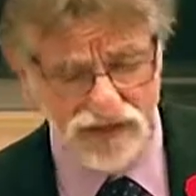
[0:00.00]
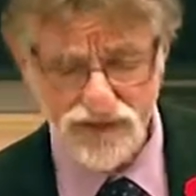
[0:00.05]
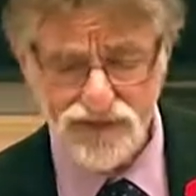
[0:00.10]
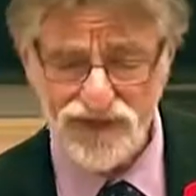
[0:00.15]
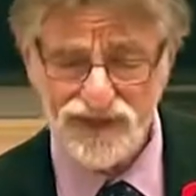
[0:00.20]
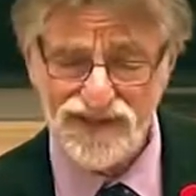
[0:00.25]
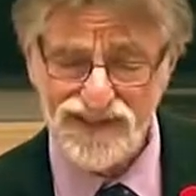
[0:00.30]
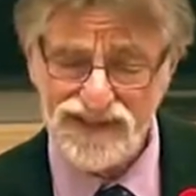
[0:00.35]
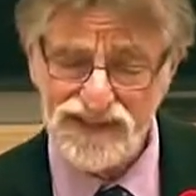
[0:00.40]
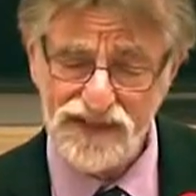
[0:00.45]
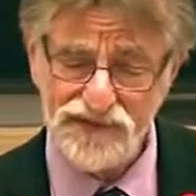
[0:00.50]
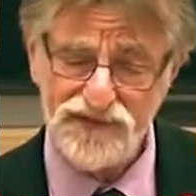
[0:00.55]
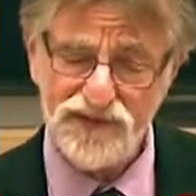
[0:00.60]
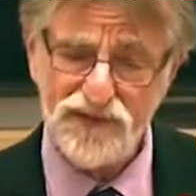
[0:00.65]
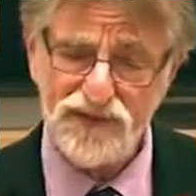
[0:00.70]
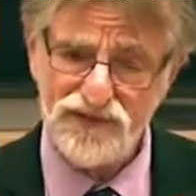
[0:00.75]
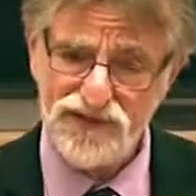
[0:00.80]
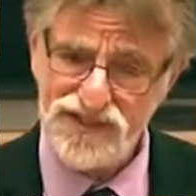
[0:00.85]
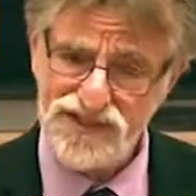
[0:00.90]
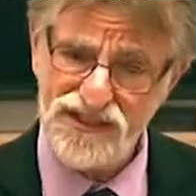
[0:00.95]
are very
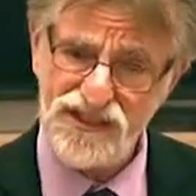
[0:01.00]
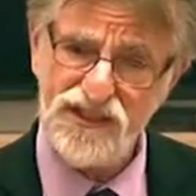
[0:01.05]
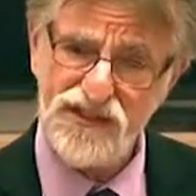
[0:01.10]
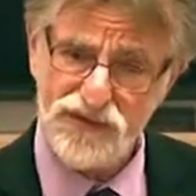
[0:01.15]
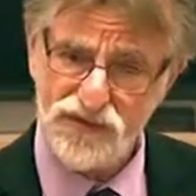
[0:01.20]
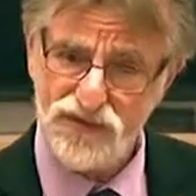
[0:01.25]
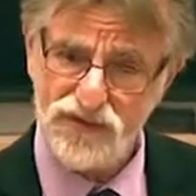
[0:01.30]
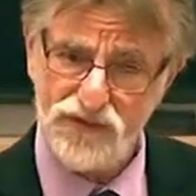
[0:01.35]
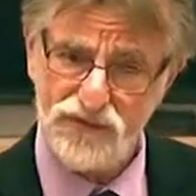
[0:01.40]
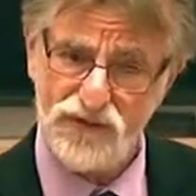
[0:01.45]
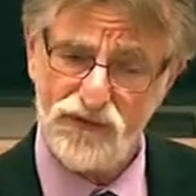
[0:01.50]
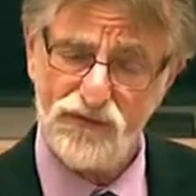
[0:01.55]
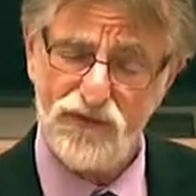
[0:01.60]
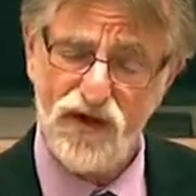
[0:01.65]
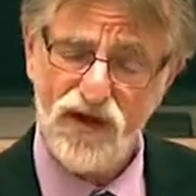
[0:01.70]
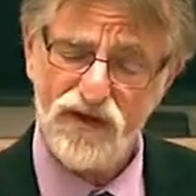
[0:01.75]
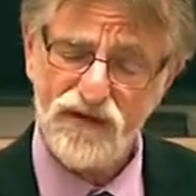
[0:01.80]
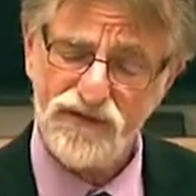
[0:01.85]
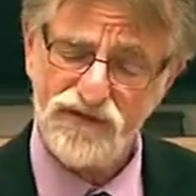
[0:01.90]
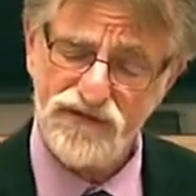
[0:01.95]
difficult to see through in a
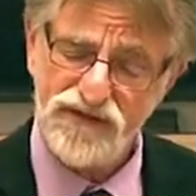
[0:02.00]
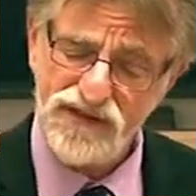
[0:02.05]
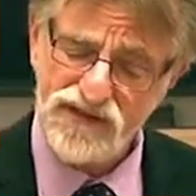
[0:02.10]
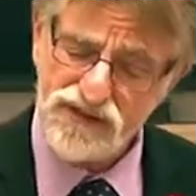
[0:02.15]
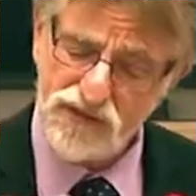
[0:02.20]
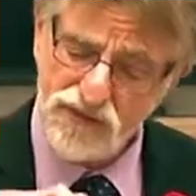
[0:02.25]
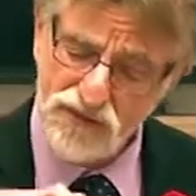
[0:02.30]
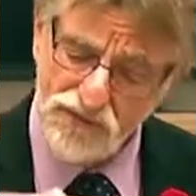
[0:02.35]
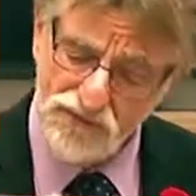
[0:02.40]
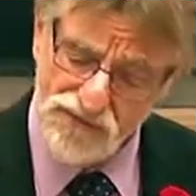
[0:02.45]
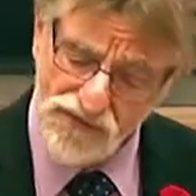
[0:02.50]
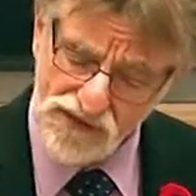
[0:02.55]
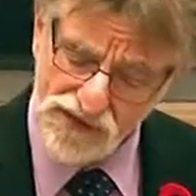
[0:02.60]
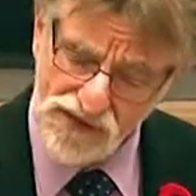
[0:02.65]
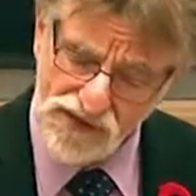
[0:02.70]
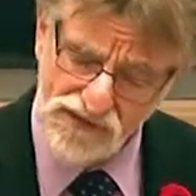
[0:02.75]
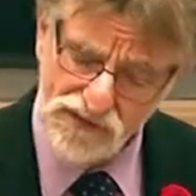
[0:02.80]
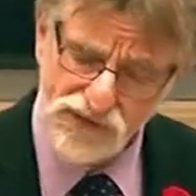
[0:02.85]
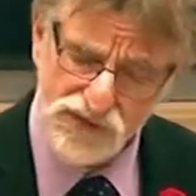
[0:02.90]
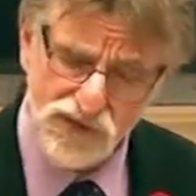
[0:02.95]
mammography, so
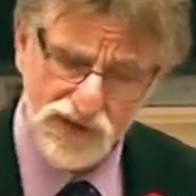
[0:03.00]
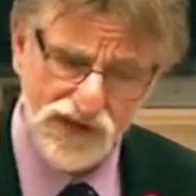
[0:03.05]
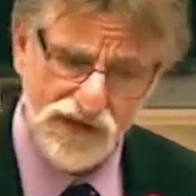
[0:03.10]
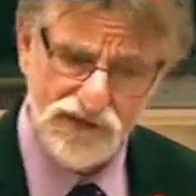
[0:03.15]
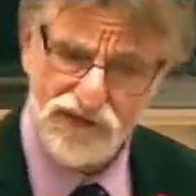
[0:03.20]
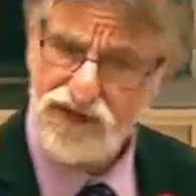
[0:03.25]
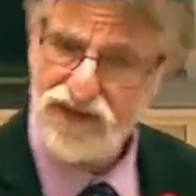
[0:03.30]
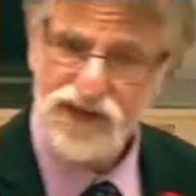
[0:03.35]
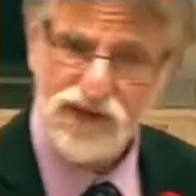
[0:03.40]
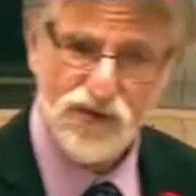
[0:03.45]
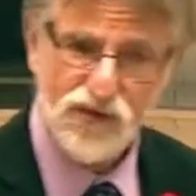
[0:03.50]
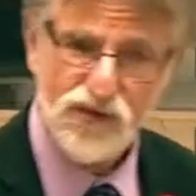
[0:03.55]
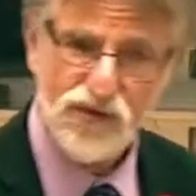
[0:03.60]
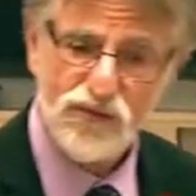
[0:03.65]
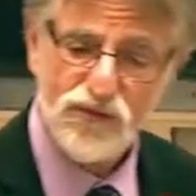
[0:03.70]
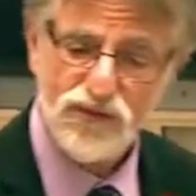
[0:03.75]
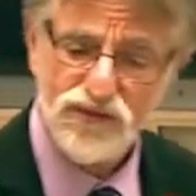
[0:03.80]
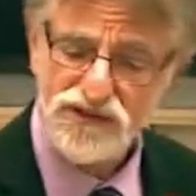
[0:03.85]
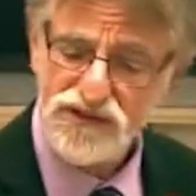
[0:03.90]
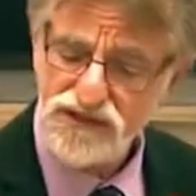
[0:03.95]
even if you give any
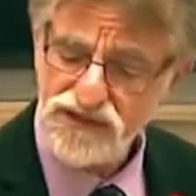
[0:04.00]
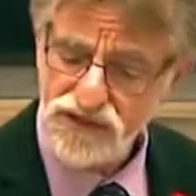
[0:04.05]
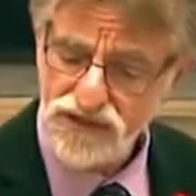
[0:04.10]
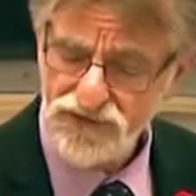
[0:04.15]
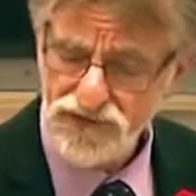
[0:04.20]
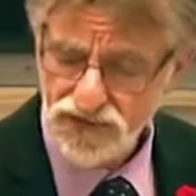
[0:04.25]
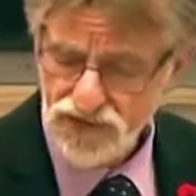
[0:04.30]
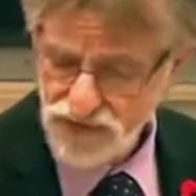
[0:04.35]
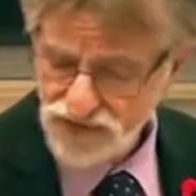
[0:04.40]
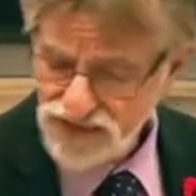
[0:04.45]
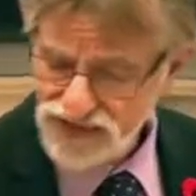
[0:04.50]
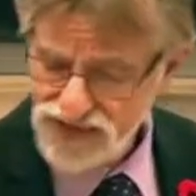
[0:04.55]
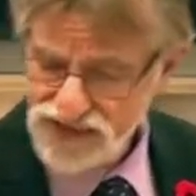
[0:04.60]
hormones, it's difficult to